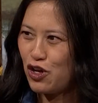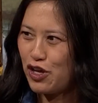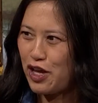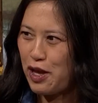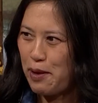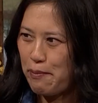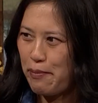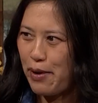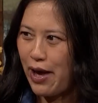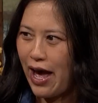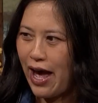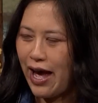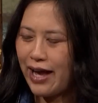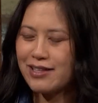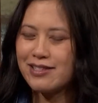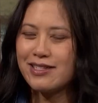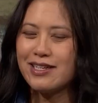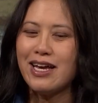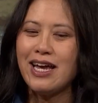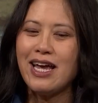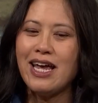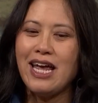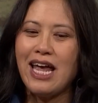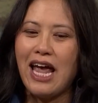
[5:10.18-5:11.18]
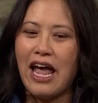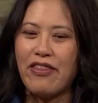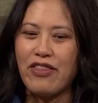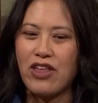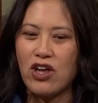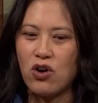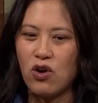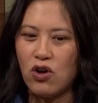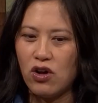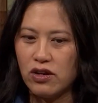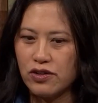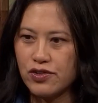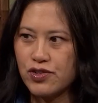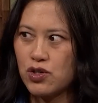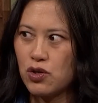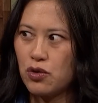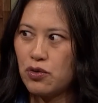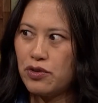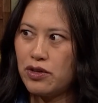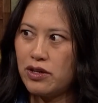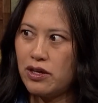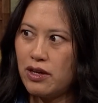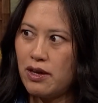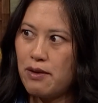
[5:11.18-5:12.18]
impact, and then also
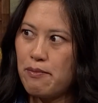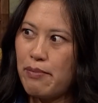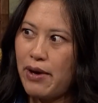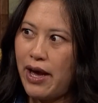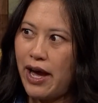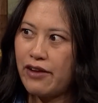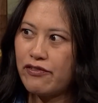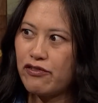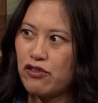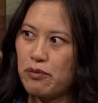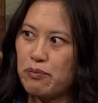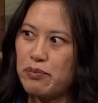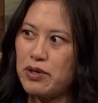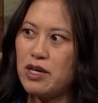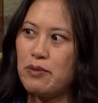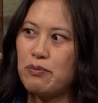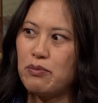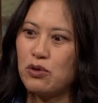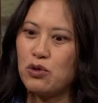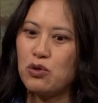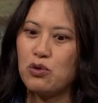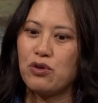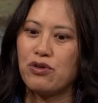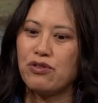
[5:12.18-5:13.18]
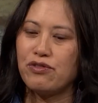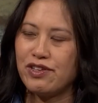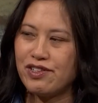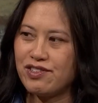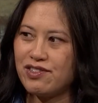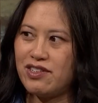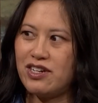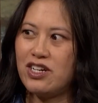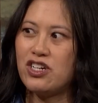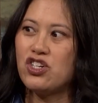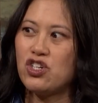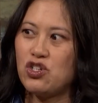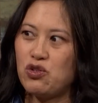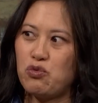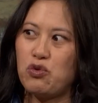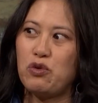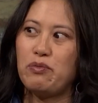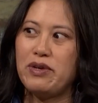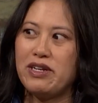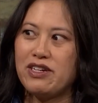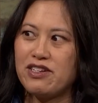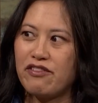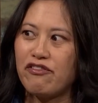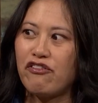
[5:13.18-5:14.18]
the impact for people who are listening to you will
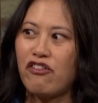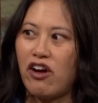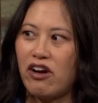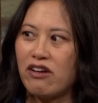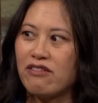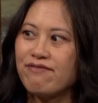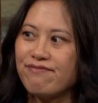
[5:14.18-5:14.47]
be different.